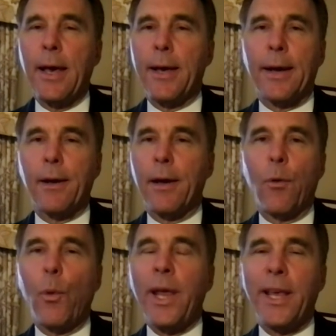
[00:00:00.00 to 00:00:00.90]
a
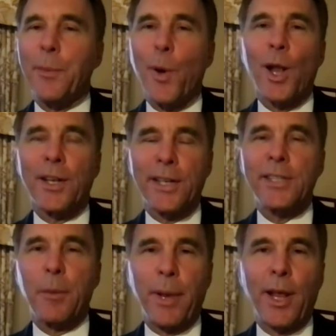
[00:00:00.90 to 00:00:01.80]
week in politics
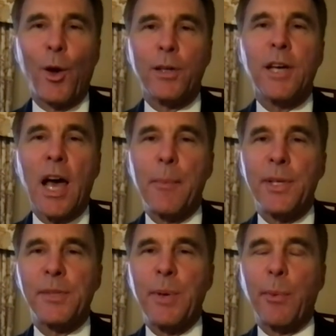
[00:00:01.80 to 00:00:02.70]
can be a long time,
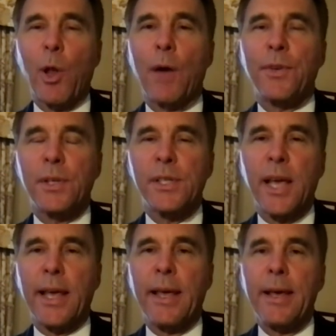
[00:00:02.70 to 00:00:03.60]
as people often
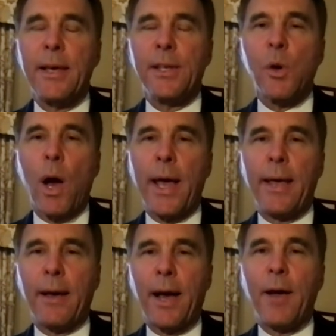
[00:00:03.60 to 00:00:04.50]
say. So
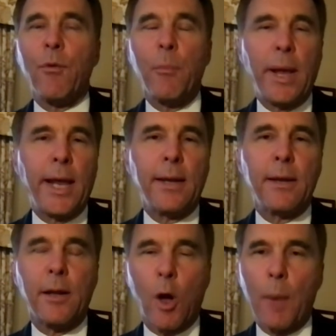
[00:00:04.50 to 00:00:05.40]
I remain
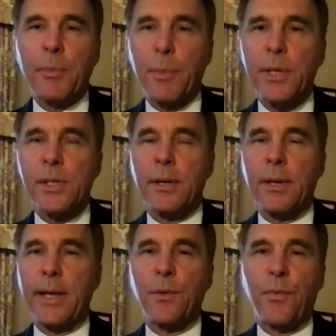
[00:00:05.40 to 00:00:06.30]
an optimist
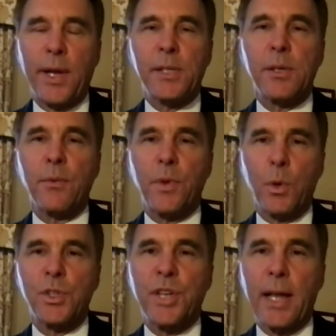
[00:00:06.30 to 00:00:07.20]
in the face of
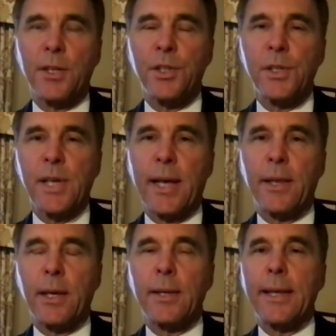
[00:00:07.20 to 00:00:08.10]
those challenges. I
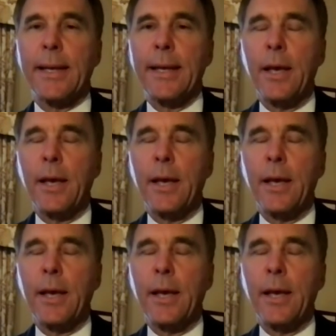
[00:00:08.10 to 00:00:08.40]
think that